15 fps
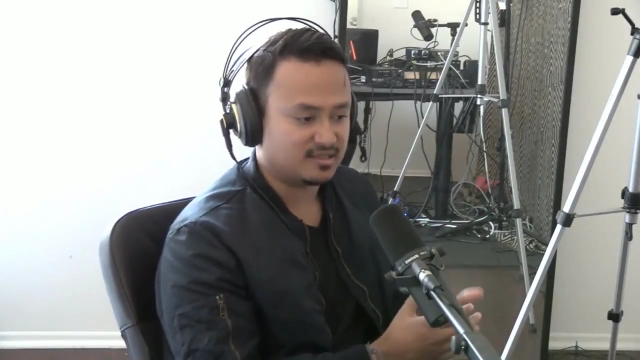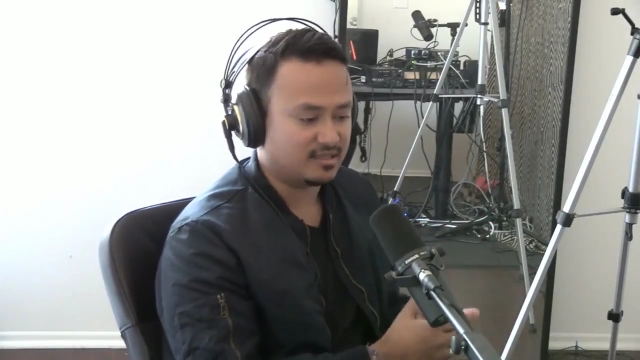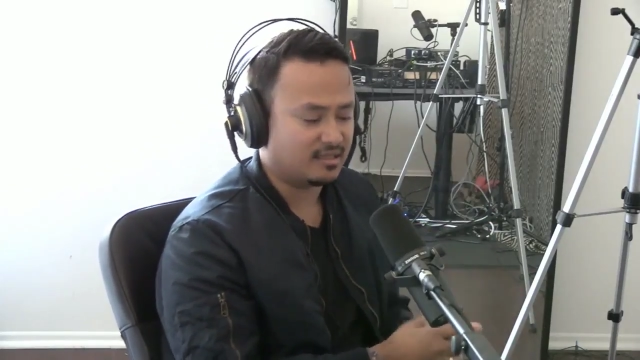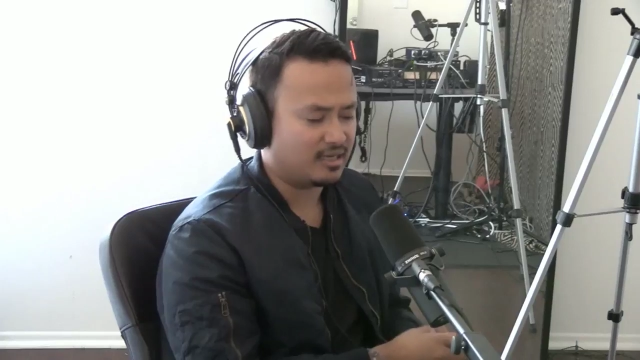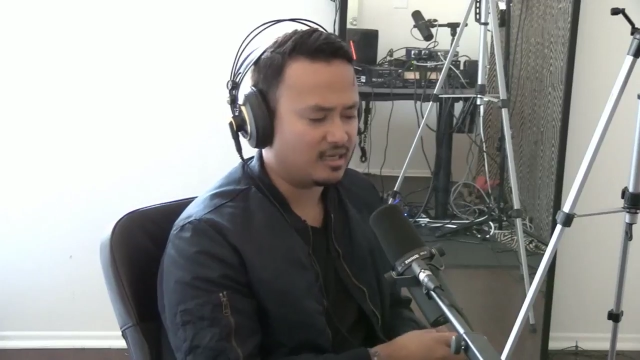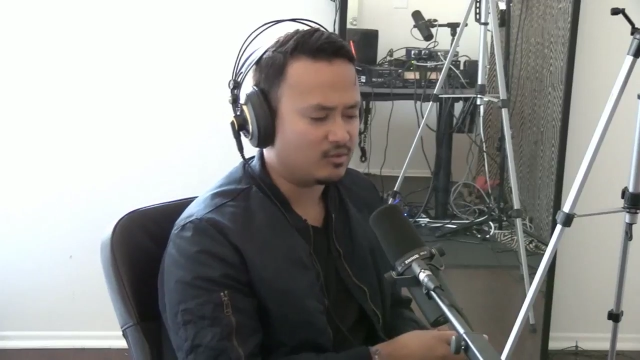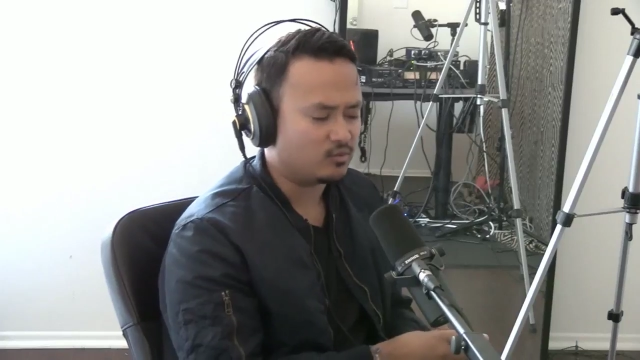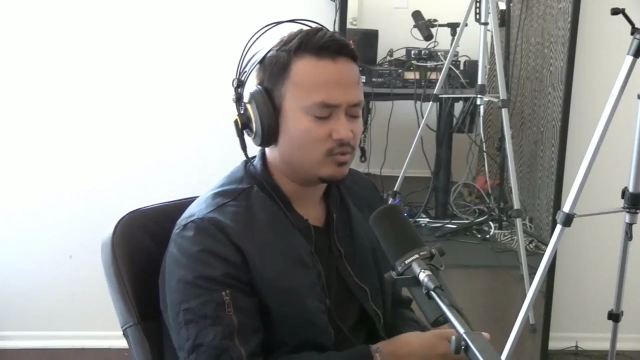and
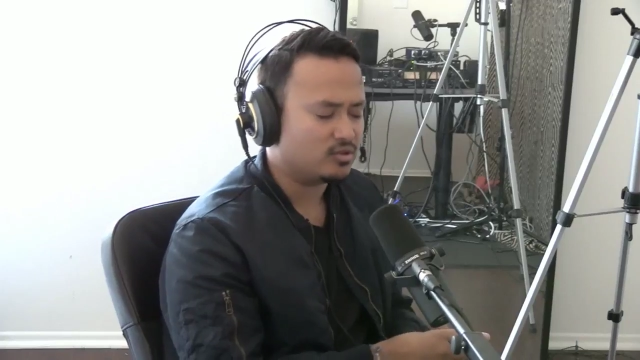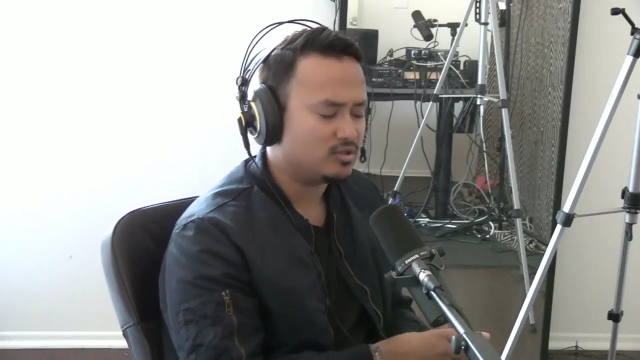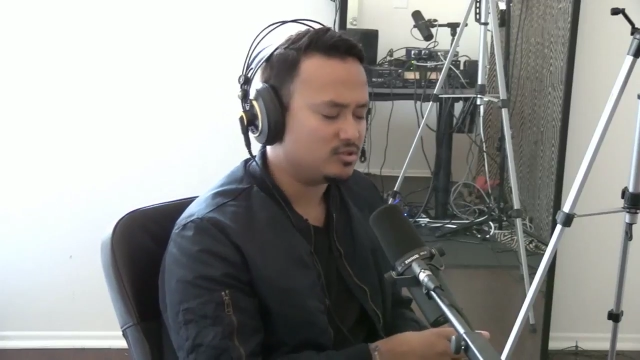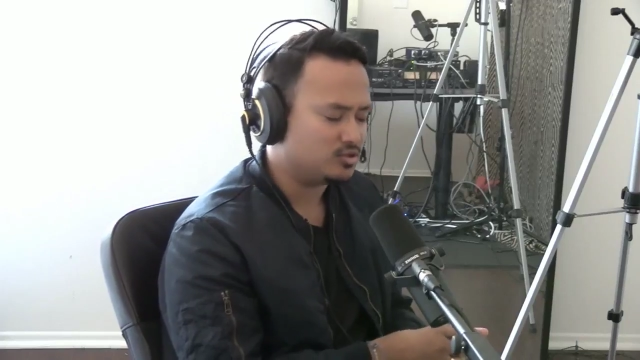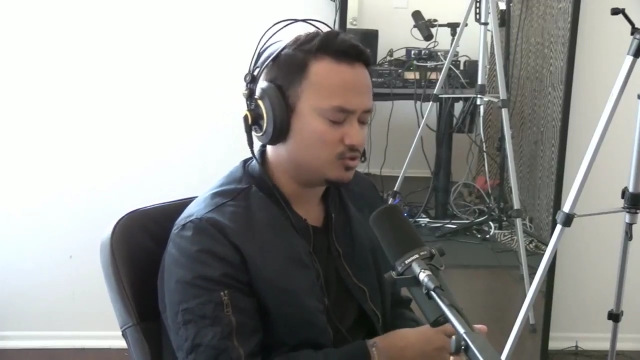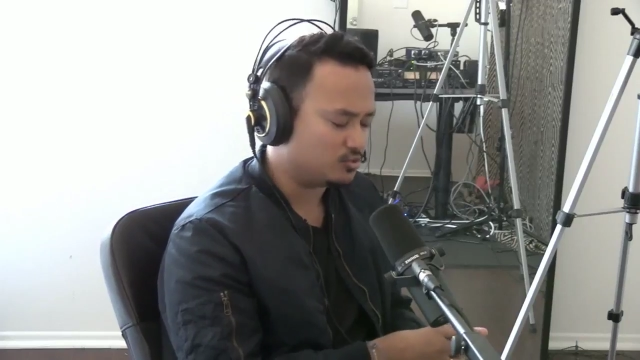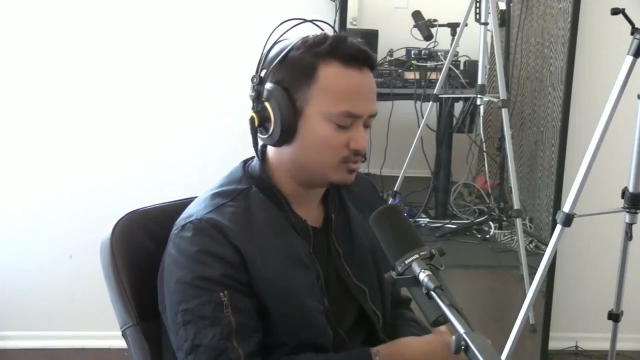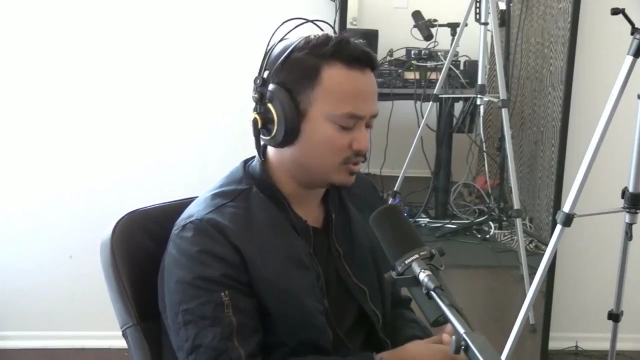I, I really
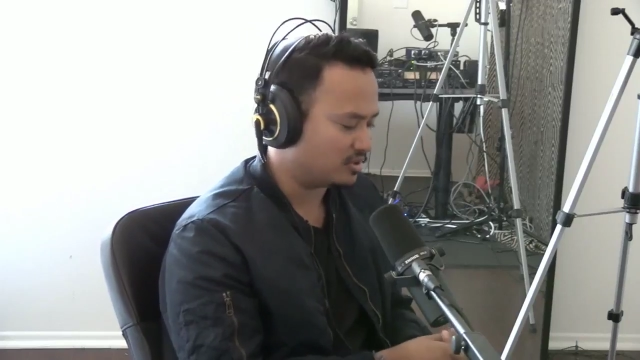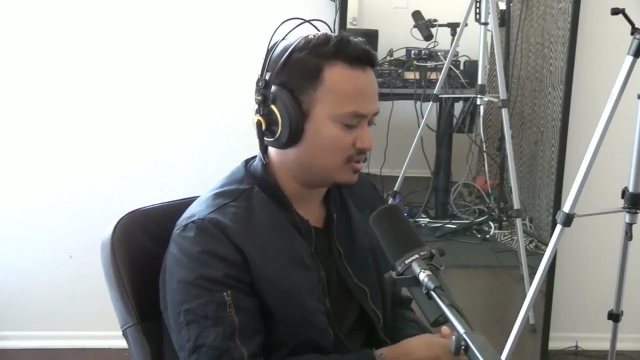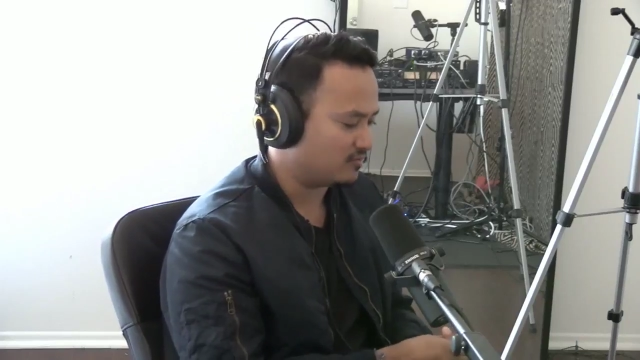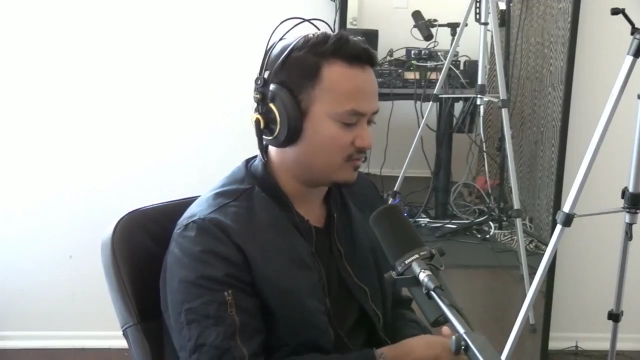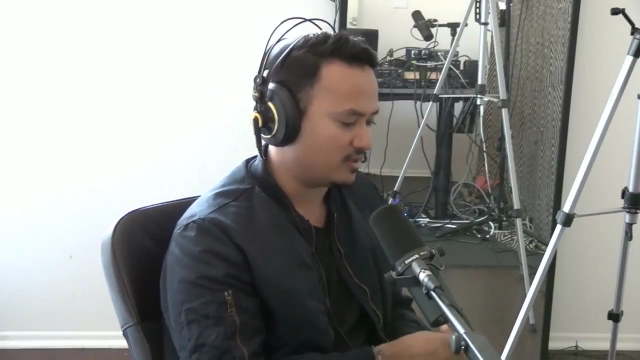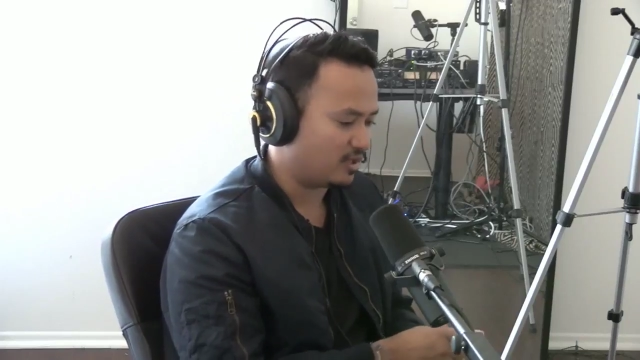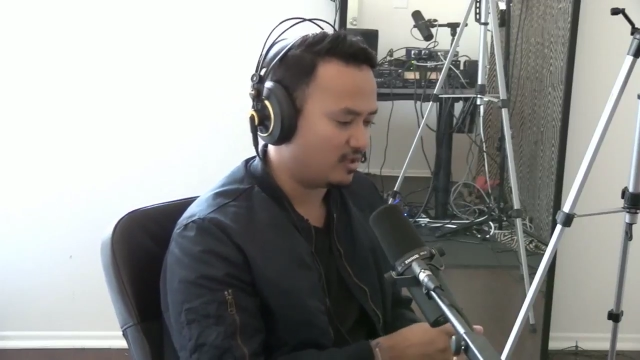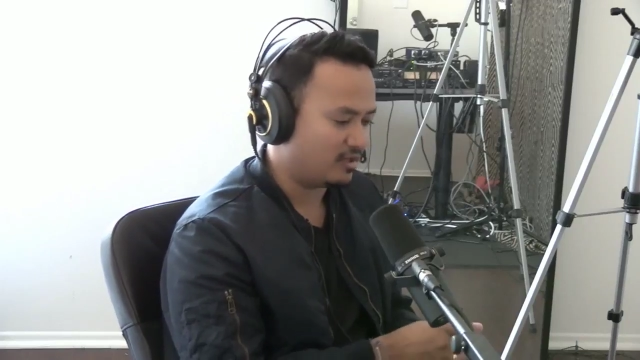do believe
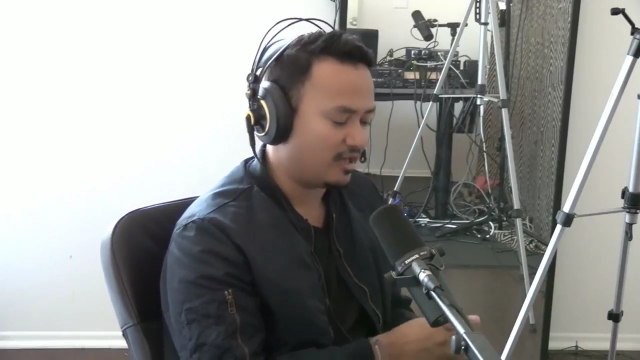I, I,